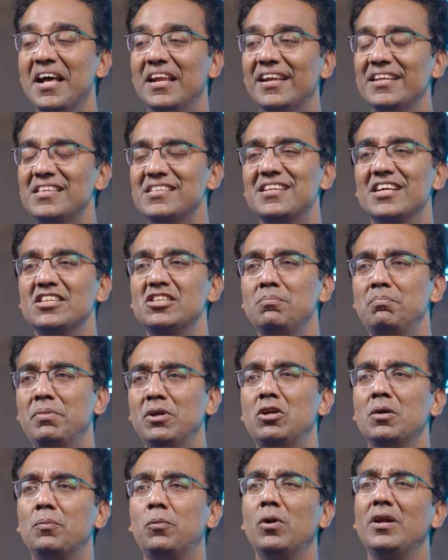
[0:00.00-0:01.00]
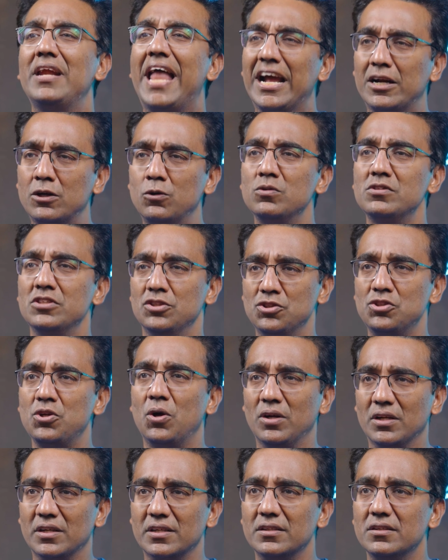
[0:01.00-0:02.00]
Let's touch a bit upon lactose
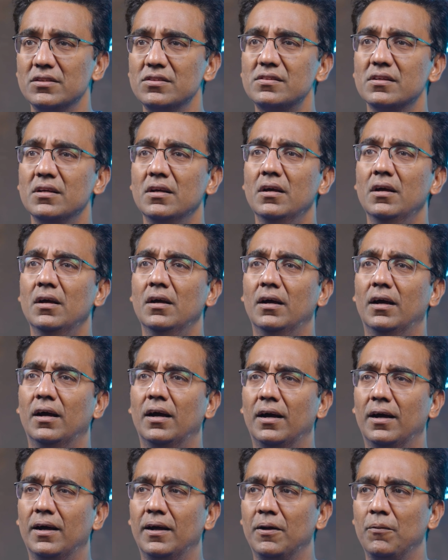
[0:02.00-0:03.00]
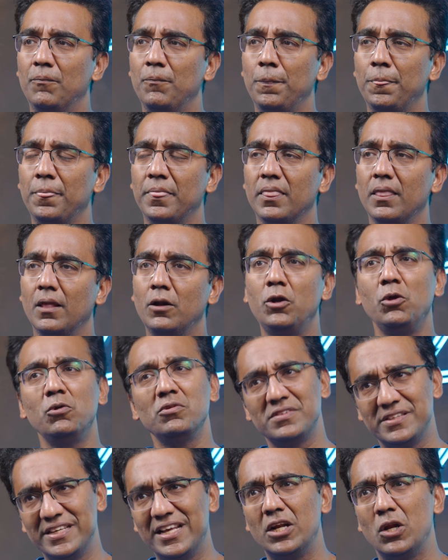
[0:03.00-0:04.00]
intolerance. Do you
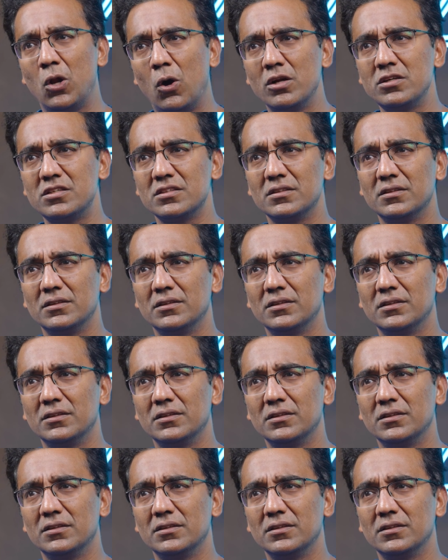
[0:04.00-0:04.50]
see a lot?